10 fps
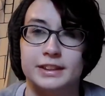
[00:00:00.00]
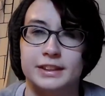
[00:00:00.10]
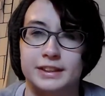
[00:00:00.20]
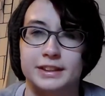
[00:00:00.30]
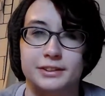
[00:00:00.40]
and I
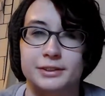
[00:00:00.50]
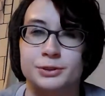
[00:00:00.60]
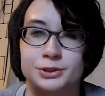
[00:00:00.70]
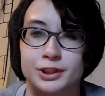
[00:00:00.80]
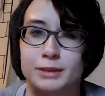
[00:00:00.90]
think they were
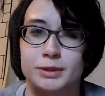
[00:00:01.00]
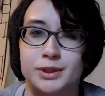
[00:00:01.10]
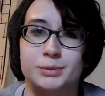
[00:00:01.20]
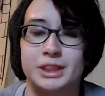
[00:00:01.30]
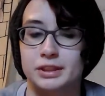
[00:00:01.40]
described at
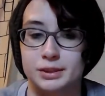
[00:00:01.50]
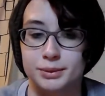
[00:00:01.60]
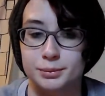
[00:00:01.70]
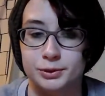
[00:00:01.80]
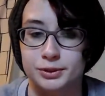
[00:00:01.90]
the beginning to
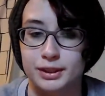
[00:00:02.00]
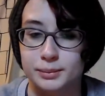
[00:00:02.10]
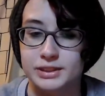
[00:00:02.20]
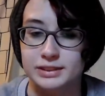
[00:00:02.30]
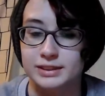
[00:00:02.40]
be polar
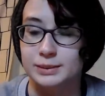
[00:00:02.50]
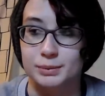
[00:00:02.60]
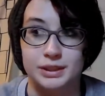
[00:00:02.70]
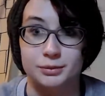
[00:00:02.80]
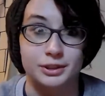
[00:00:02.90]
opposites,
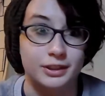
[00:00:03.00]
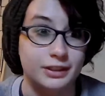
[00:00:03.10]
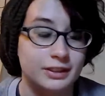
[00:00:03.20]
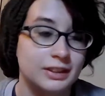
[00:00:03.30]
but they were not.